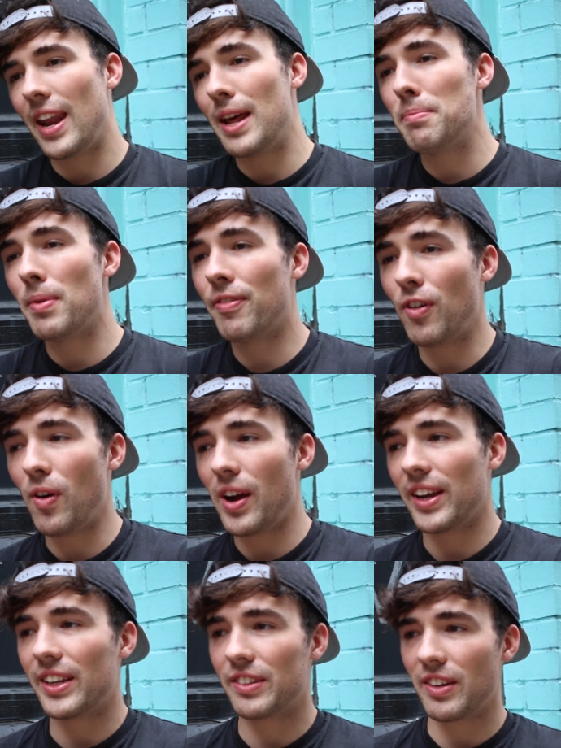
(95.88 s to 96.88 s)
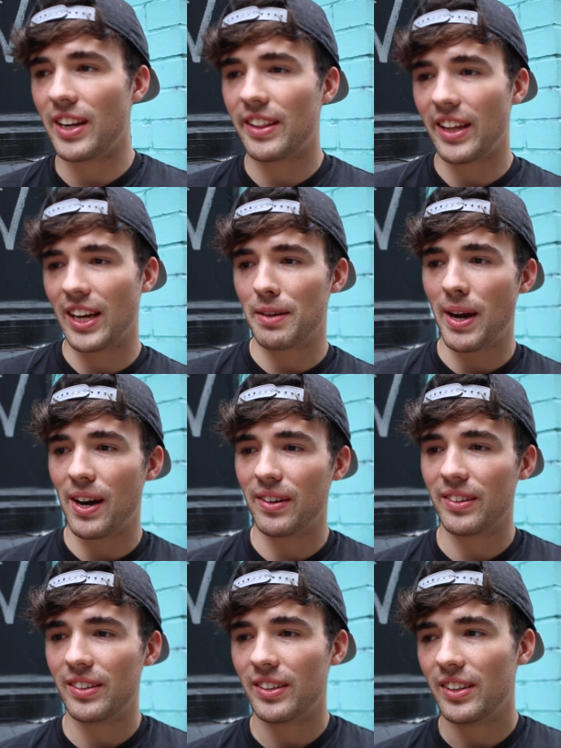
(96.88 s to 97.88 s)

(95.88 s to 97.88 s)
And then before I could really think about